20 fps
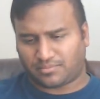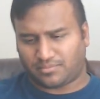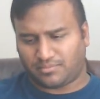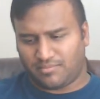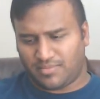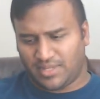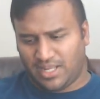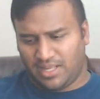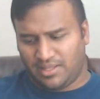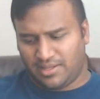
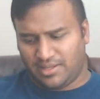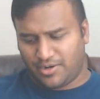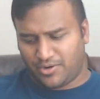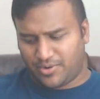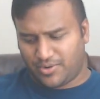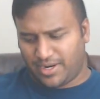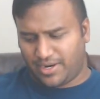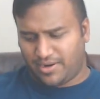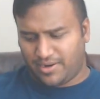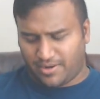And then
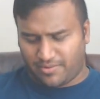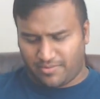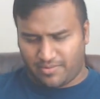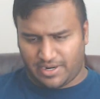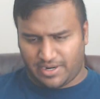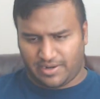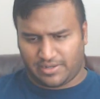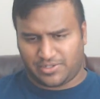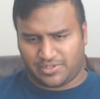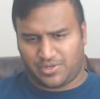Drake got
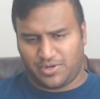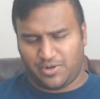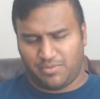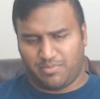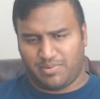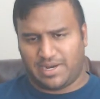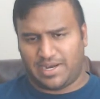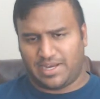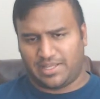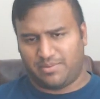rescued
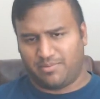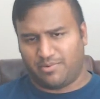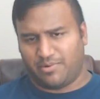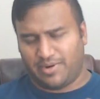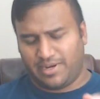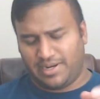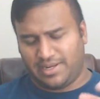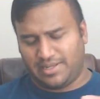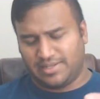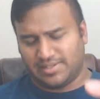by the
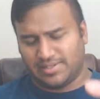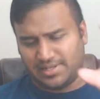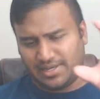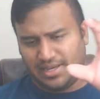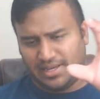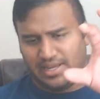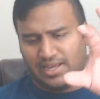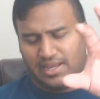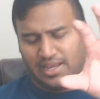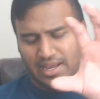Marines
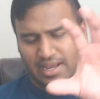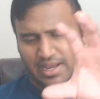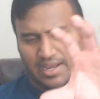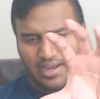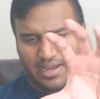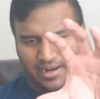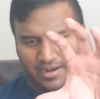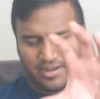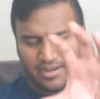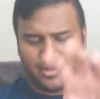
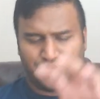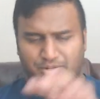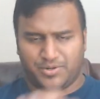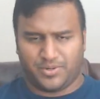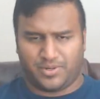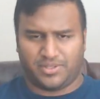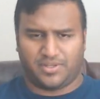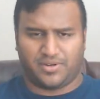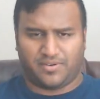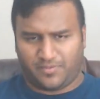and joined
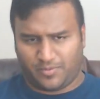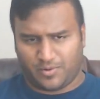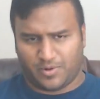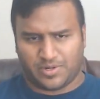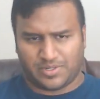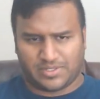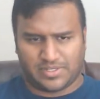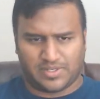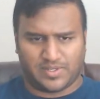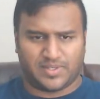their
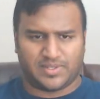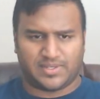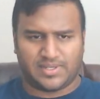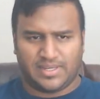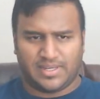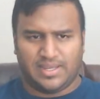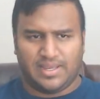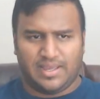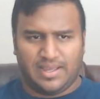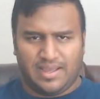forces.
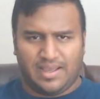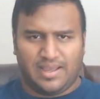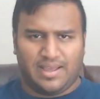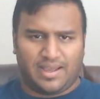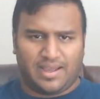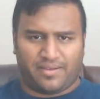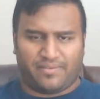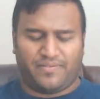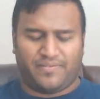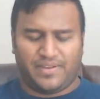I
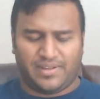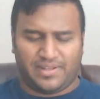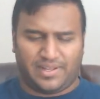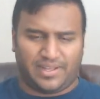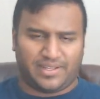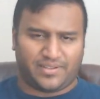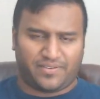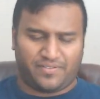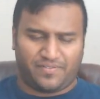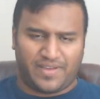feel like
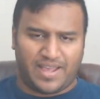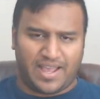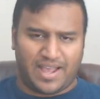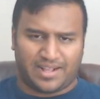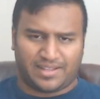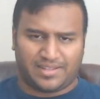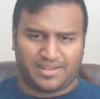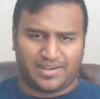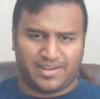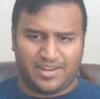the fact
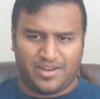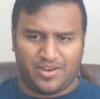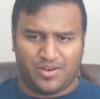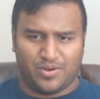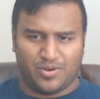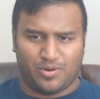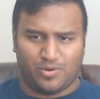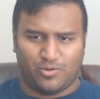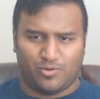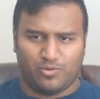that he
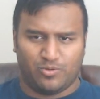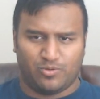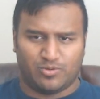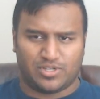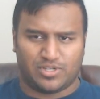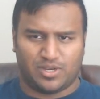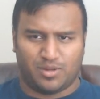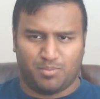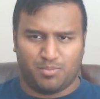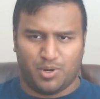knows
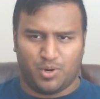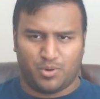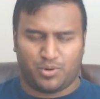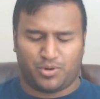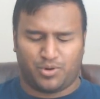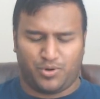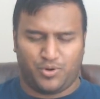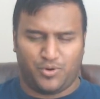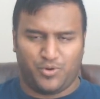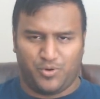about
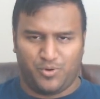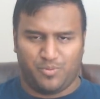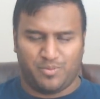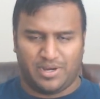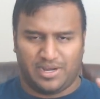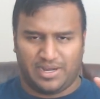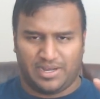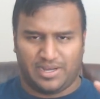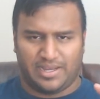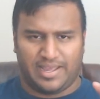
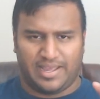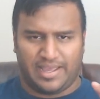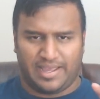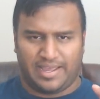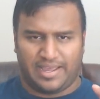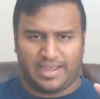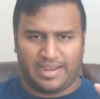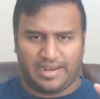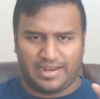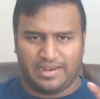Kuma and